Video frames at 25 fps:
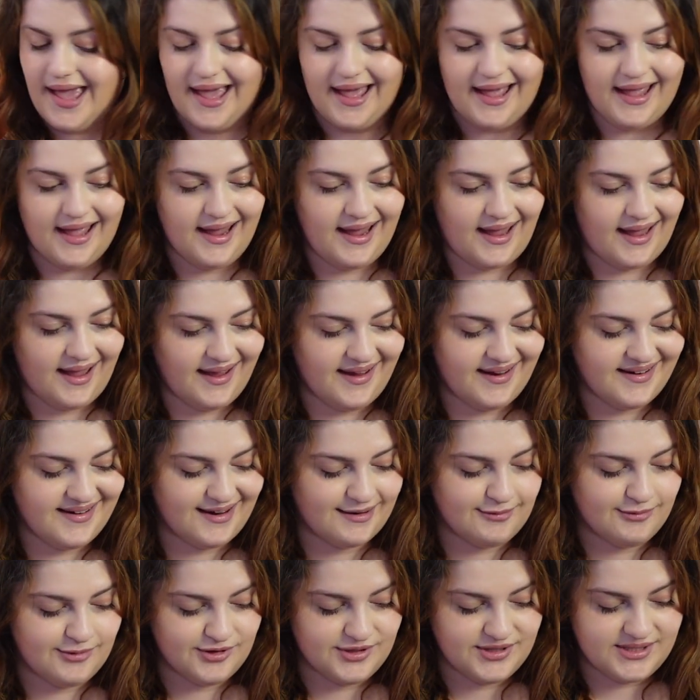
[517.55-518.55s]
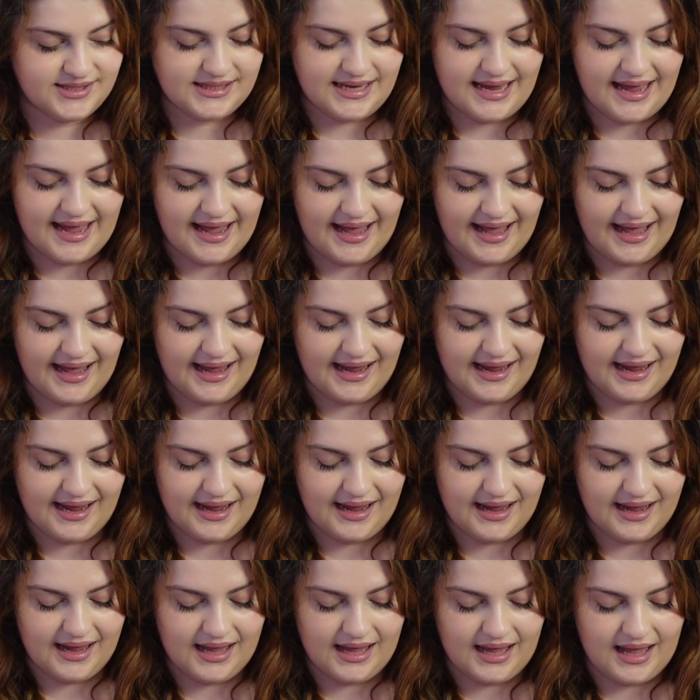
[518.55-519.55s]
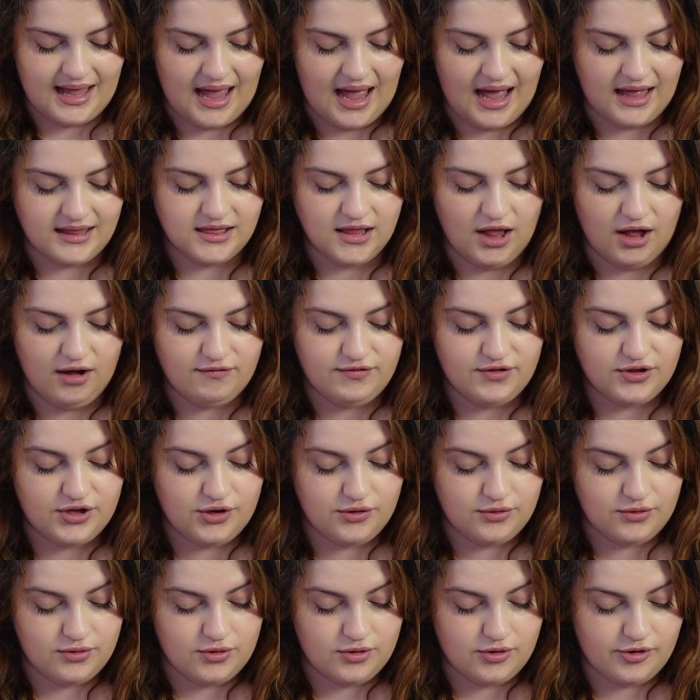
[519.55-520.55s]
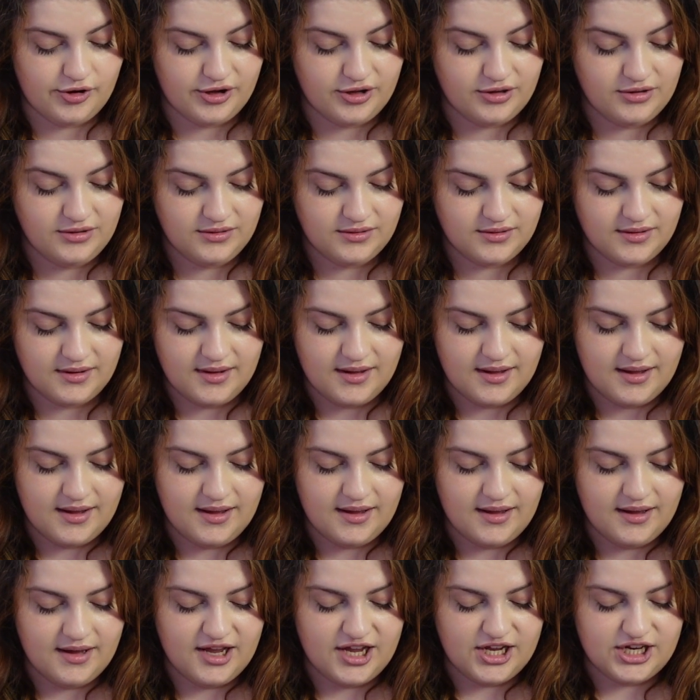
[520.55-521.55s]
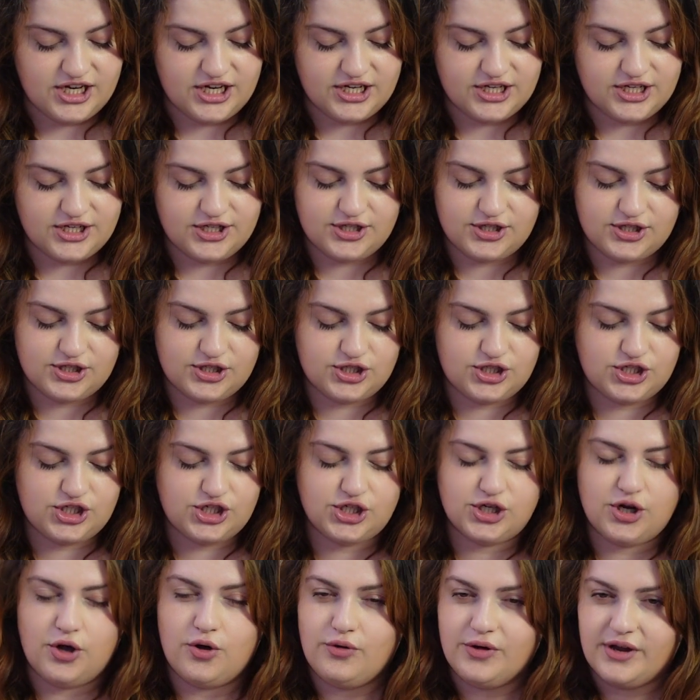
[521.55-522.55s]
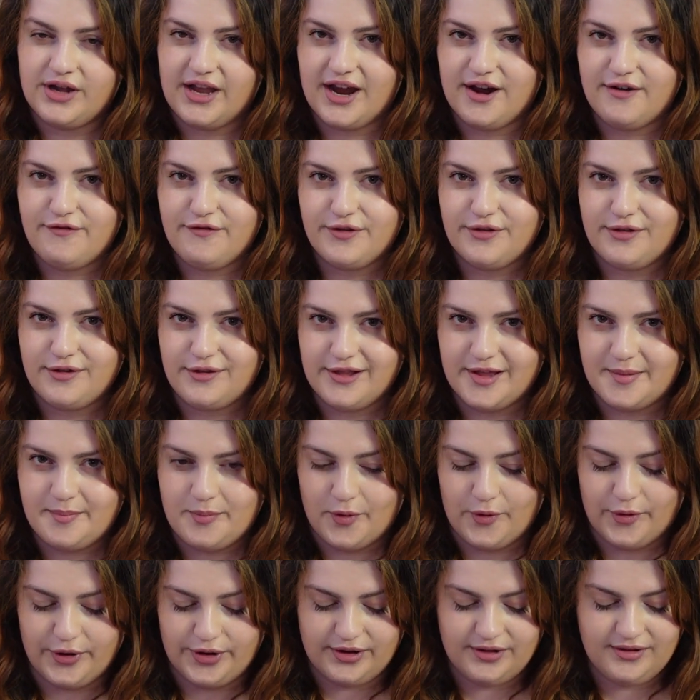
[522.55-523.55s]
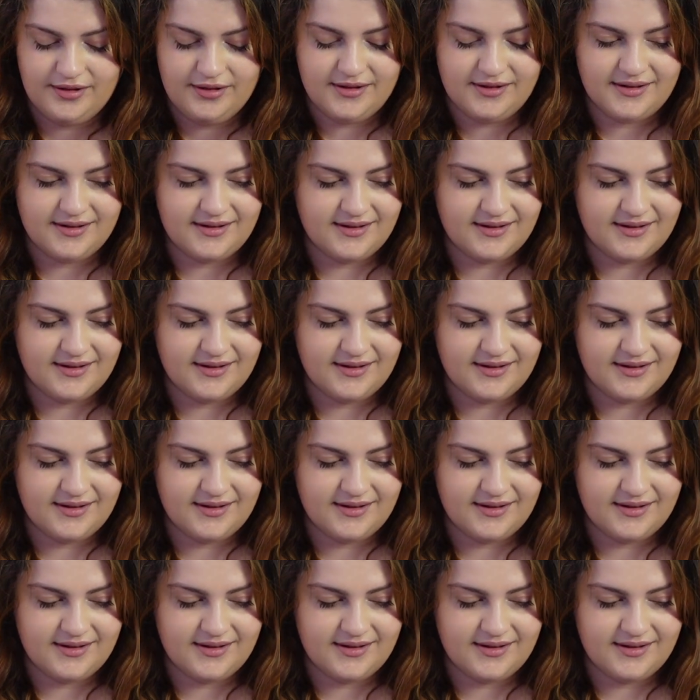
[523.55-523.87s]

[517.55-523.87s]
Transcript: And I will say, I love the cuticle oil, don't care for the lip oil,